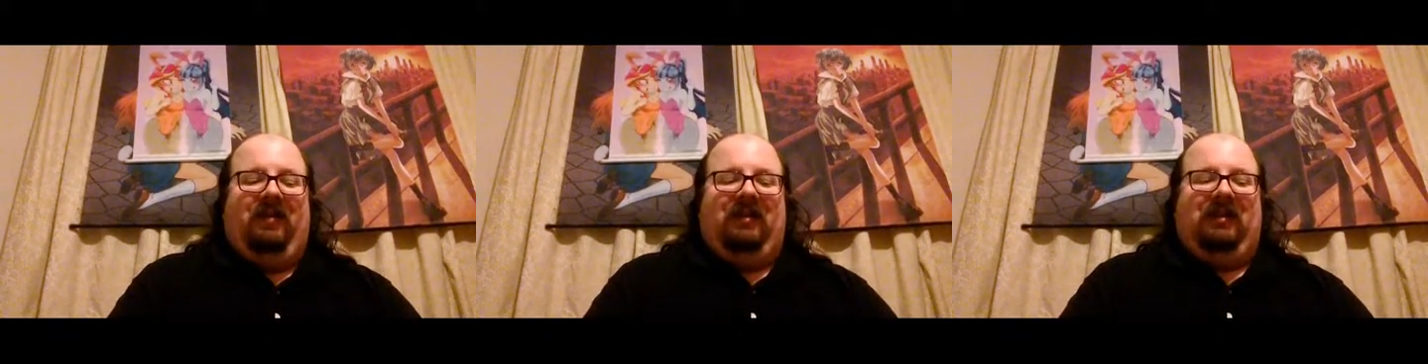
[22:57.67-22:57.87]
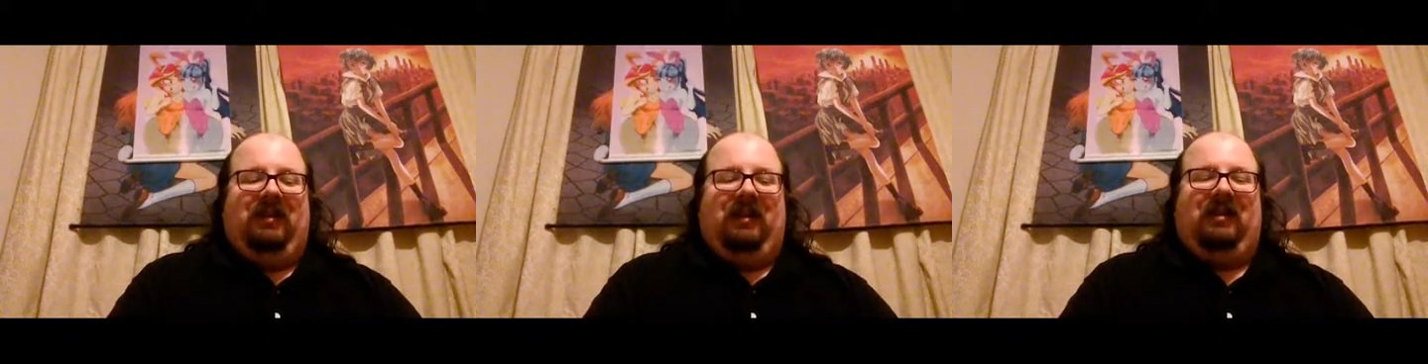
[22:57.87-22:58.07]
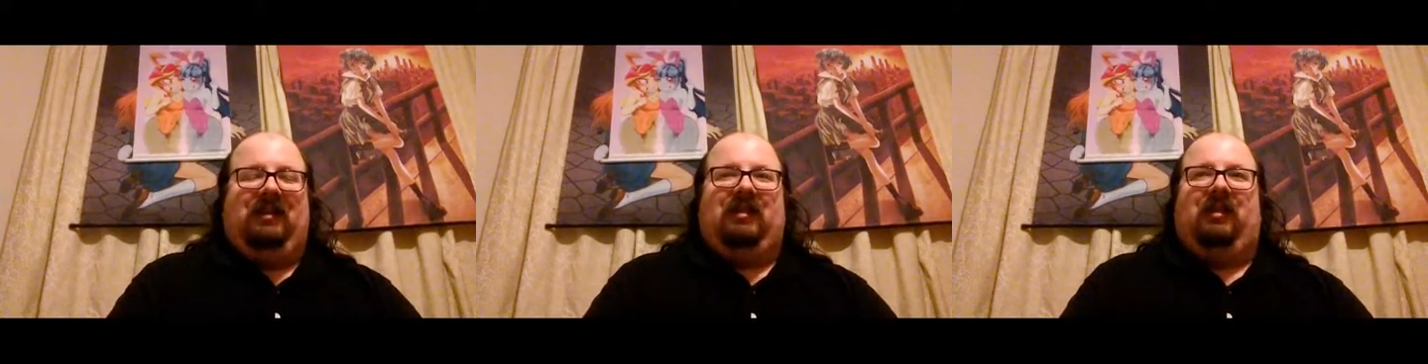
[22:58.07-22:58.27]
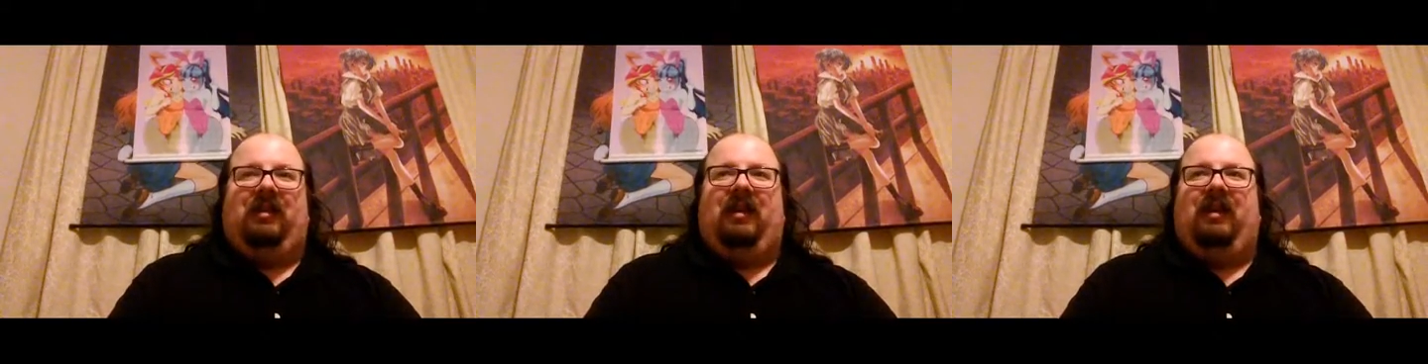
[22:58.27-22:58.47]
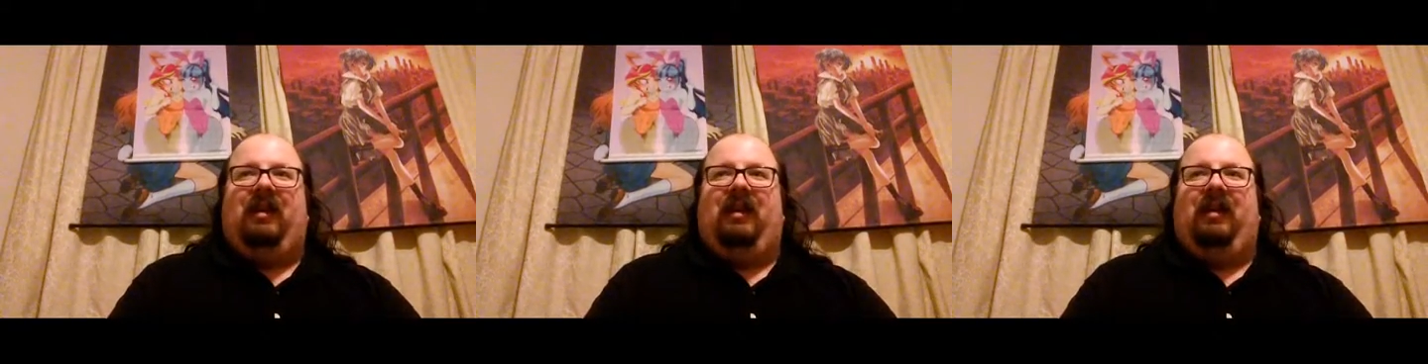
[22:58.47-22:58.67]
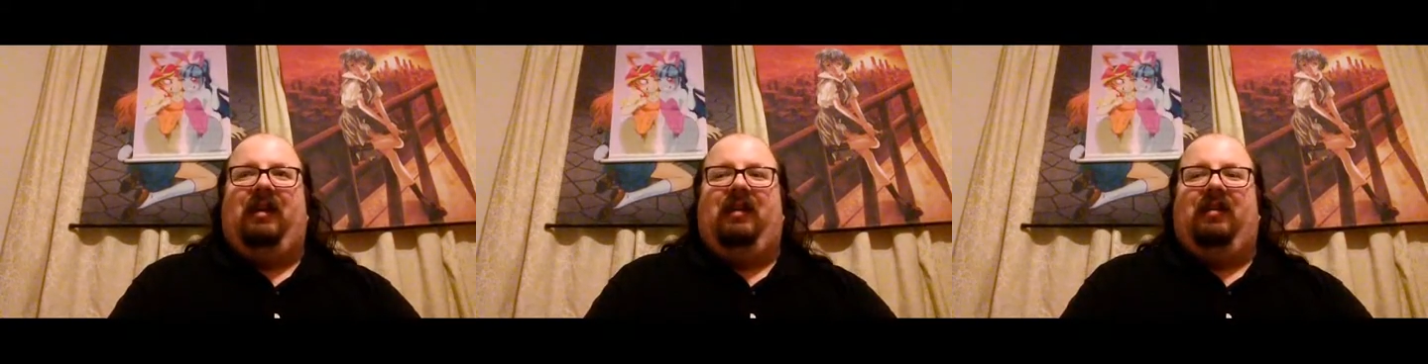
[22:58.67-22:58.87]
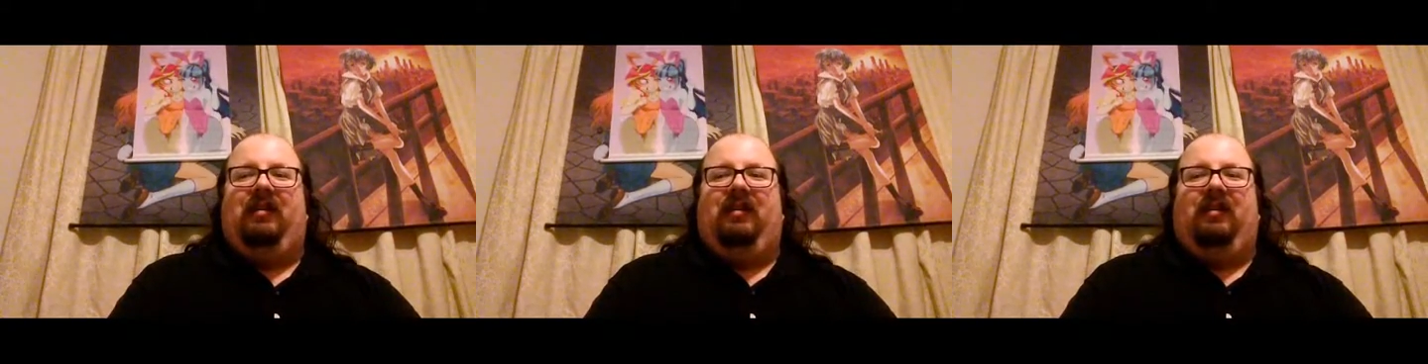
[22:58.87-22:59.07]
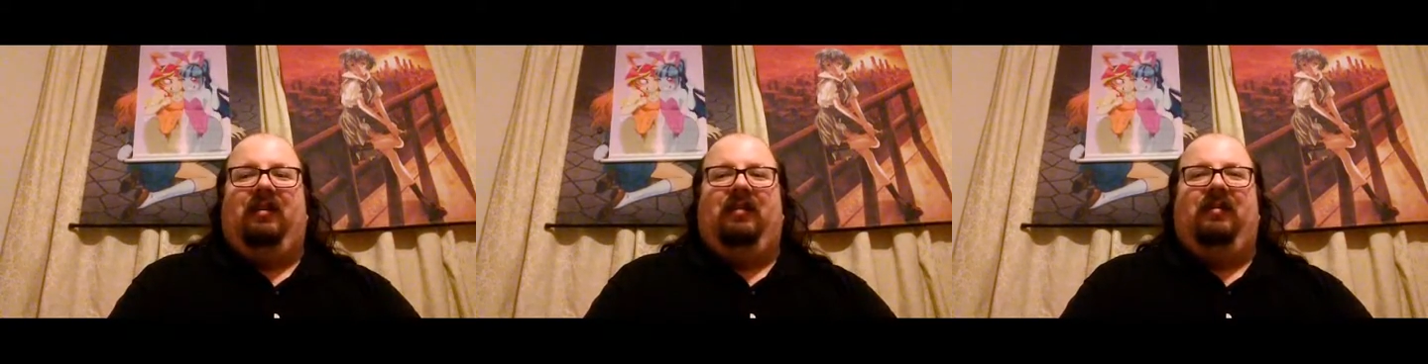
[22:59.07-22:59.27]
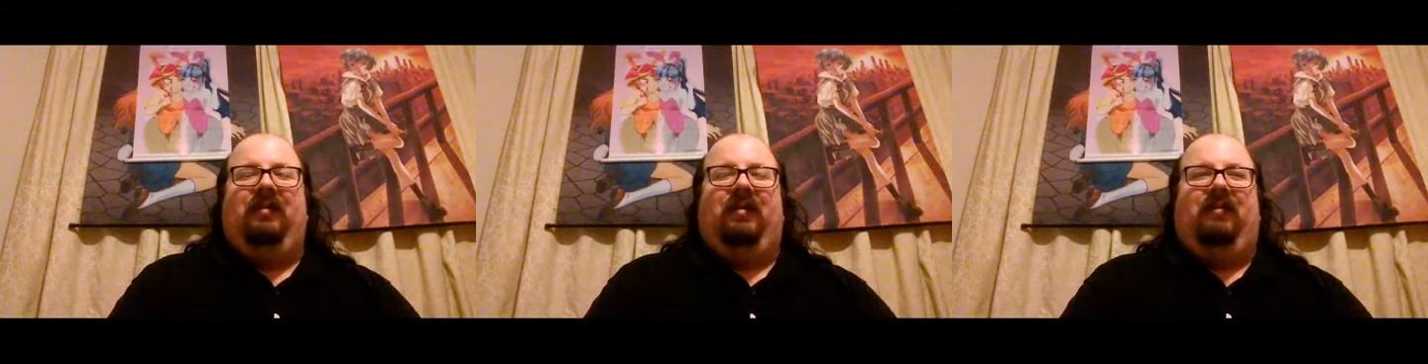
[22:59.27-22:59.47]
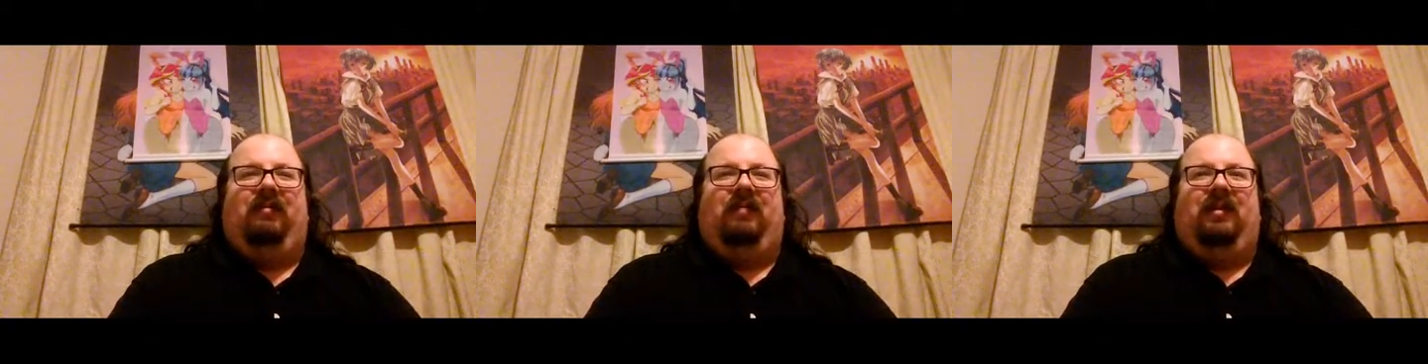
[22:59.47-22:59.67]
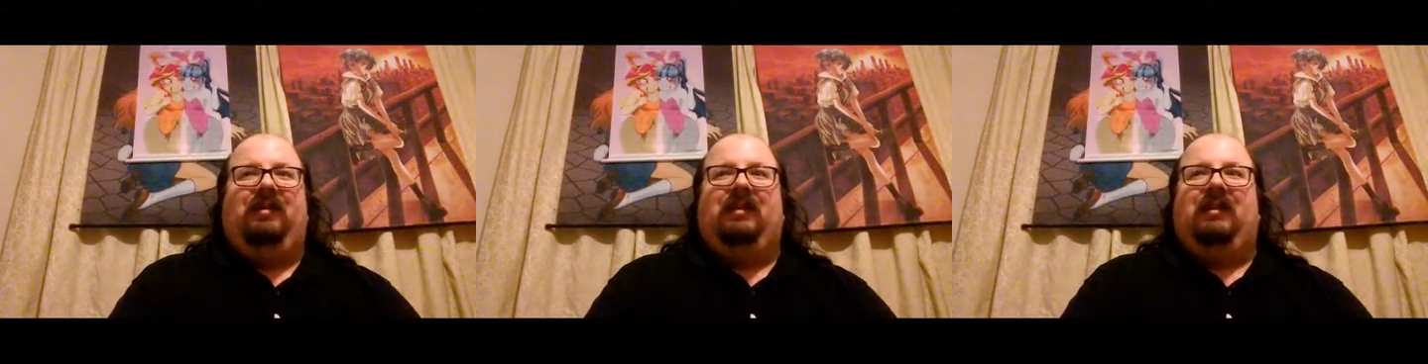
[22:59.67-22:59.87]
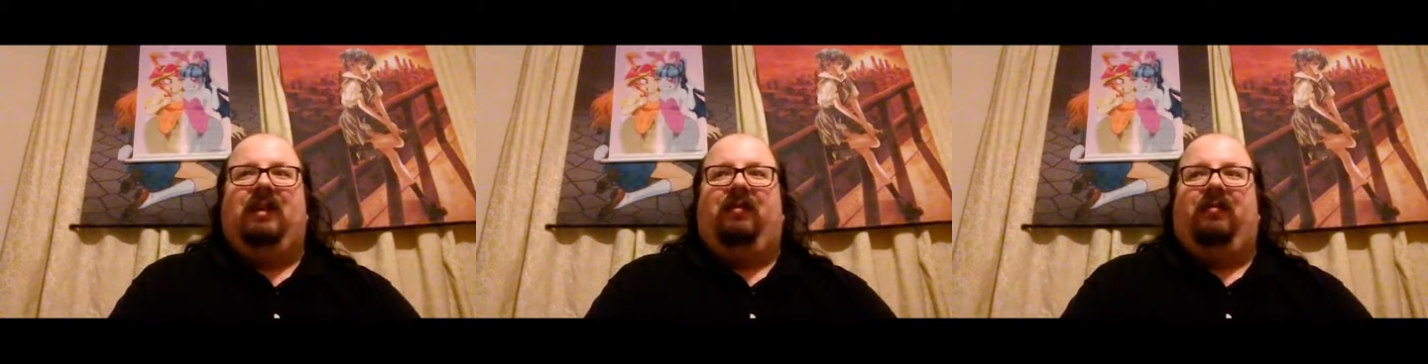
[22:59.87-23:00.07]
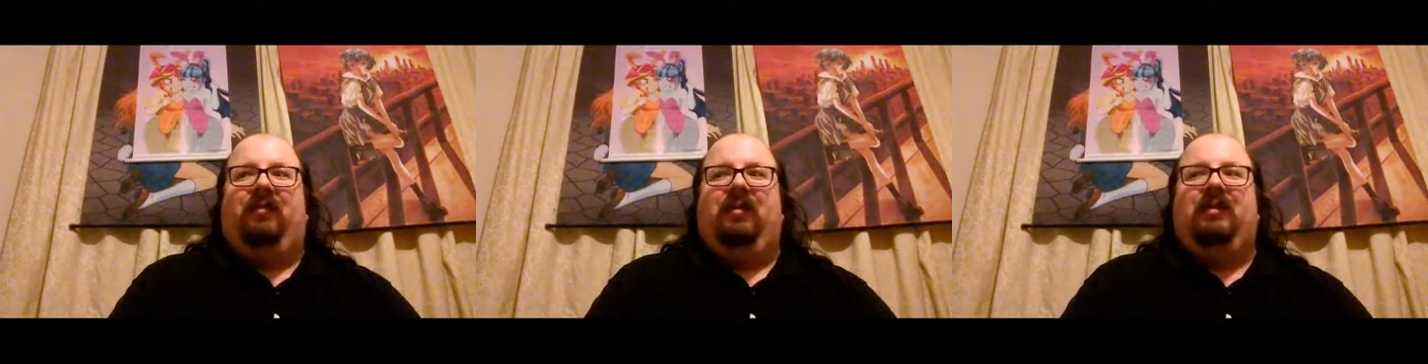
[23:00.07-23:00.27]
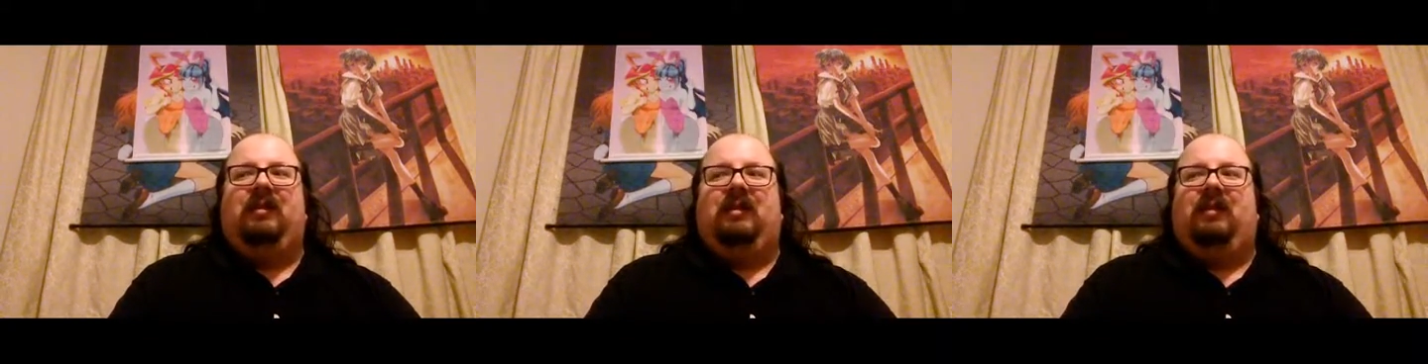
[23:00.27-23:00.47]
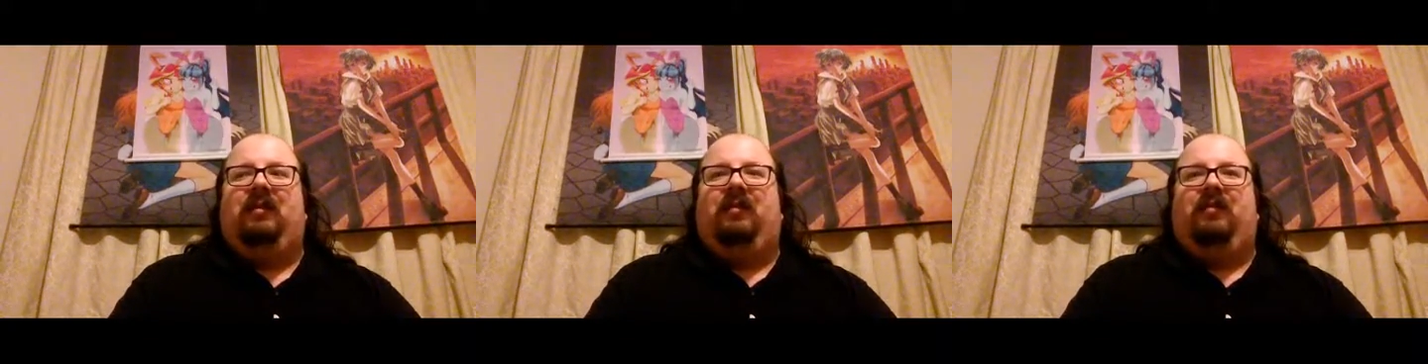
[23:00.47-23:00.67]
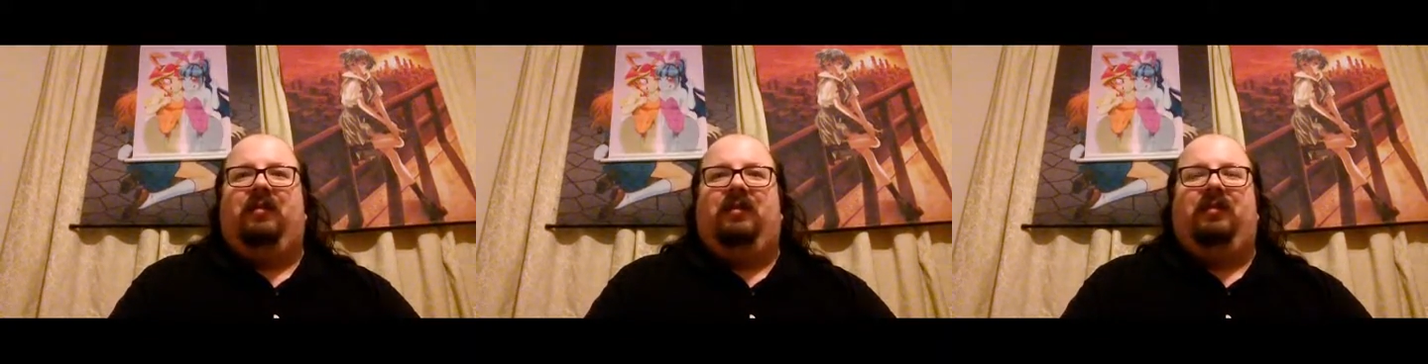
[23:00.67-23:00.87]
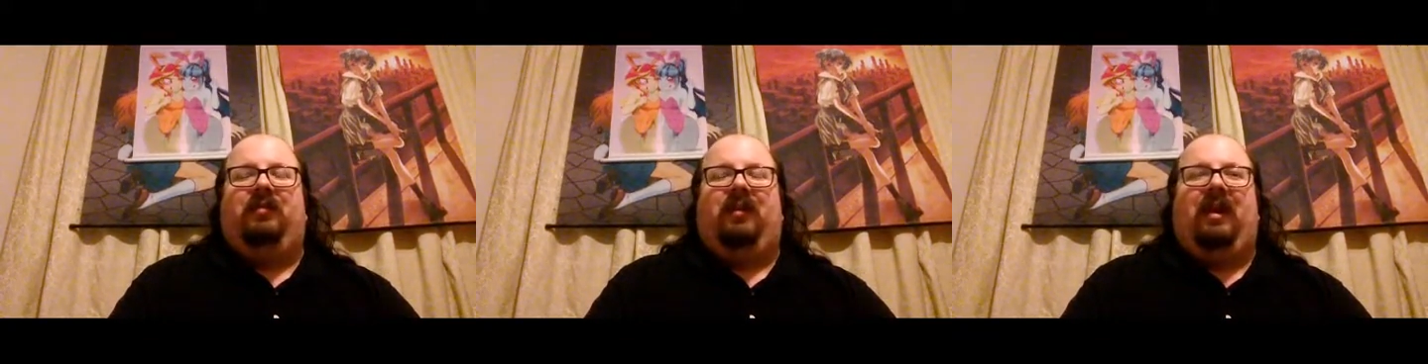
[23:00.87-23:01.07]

so you can start getting ones that weren't in your original